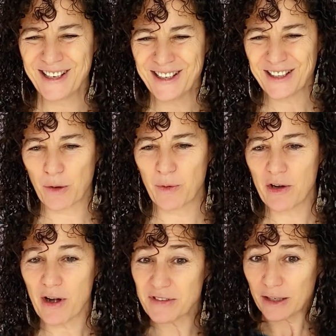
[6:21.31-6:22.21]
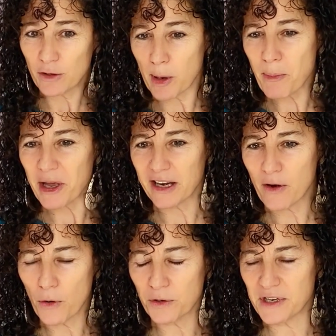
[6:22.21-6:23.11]
Like we don't have to grip it and
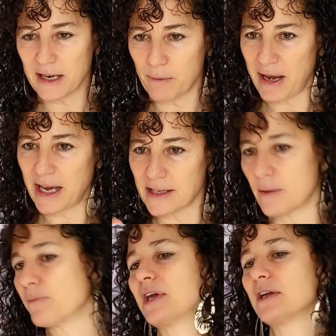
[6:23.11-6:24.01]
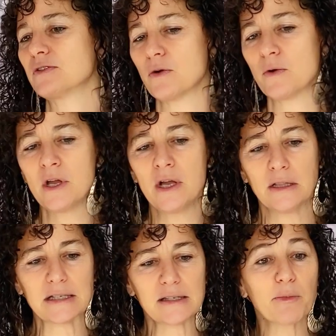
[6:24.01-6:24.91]
hold it and make it something. So
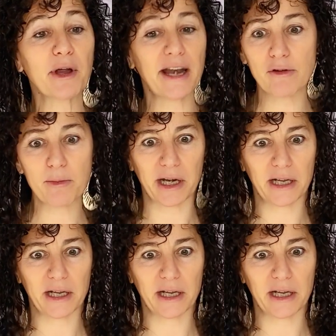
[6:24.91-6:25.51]
let's liberate everybody.